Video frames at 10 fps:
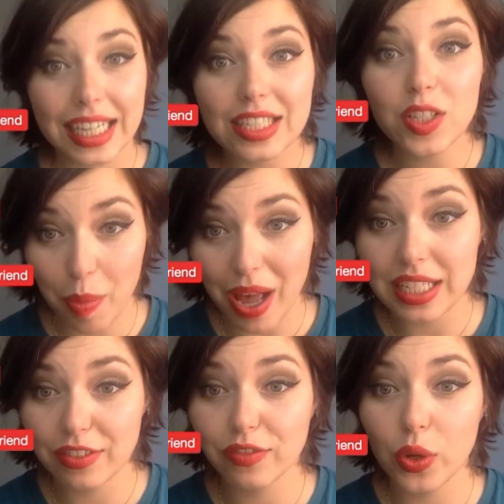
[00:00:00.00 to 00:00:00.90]
is a
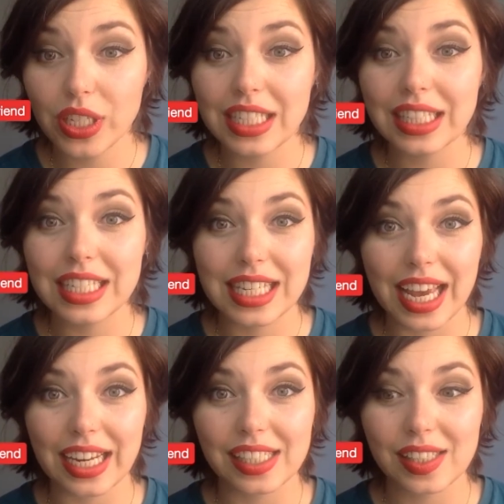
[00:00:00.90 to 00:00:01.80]
passive voice in this
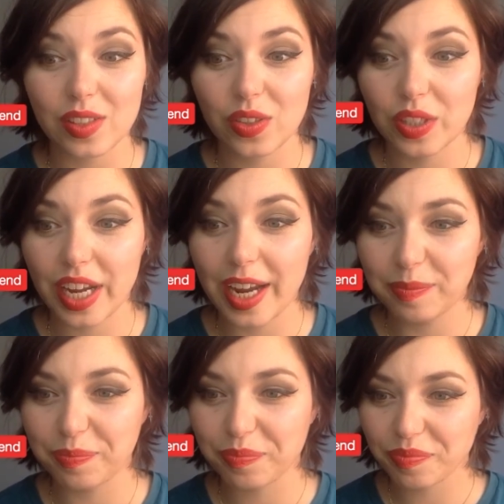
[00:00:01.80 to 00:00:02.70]
case,
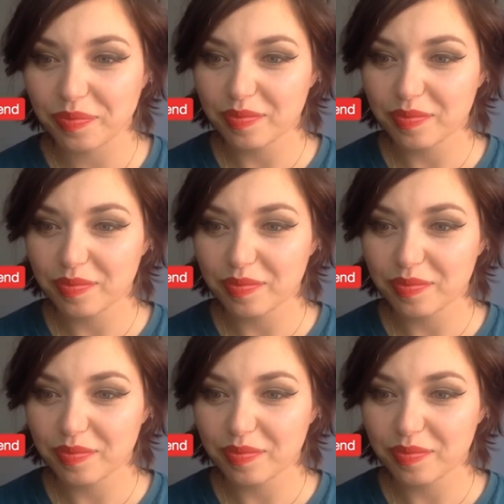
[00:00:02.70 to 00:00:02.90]
okay?